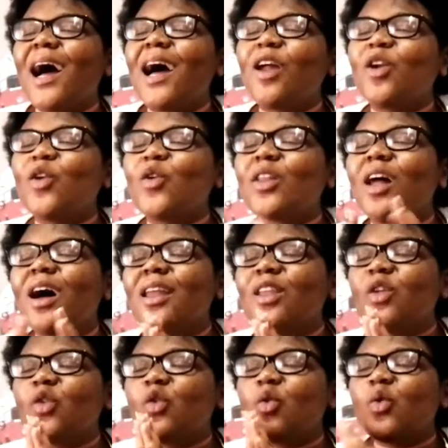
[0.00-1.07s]
I don't know, the
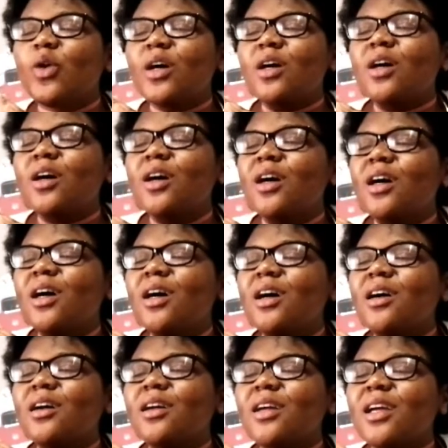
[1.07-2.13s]
other two were
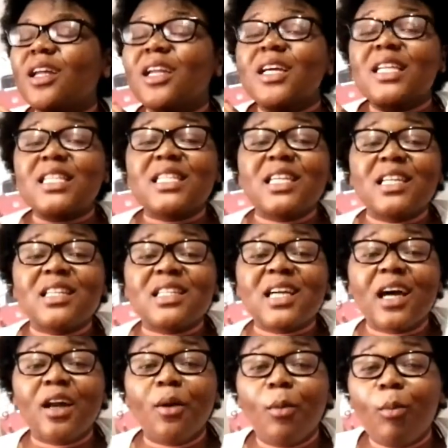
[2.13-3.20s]
in a sense
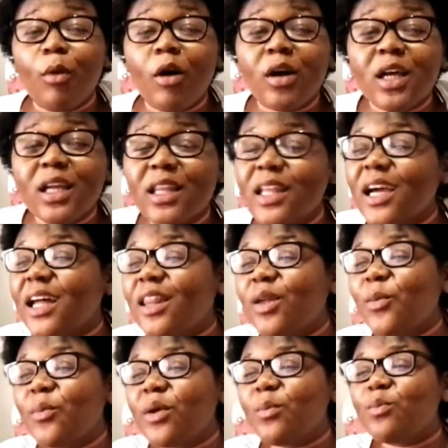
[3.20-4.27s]
kind of mocking the
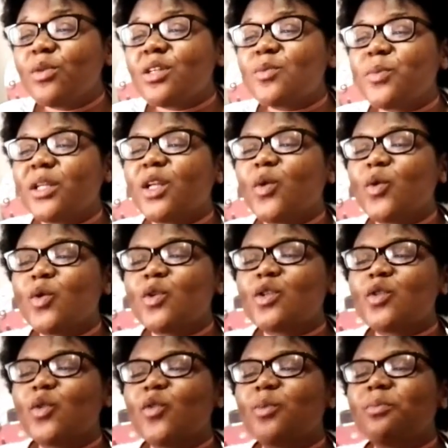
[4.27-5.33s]
other members, but there were
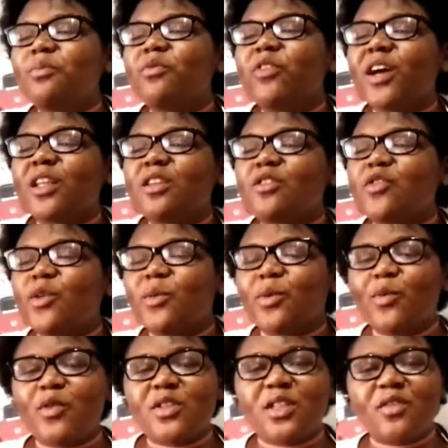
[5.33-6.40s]
also factors from
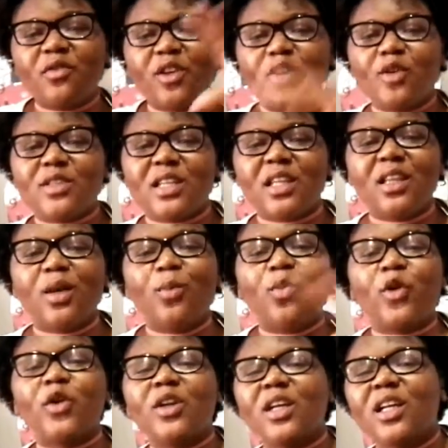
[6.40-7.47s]
the music videos that they
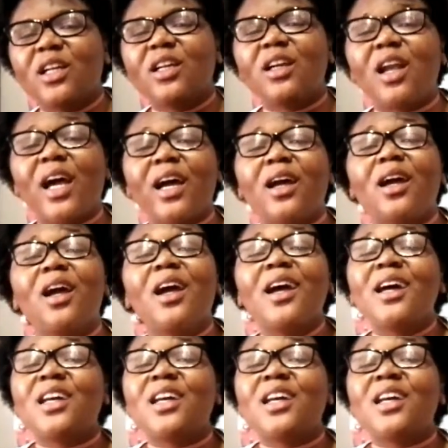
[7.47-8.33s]
brought in, like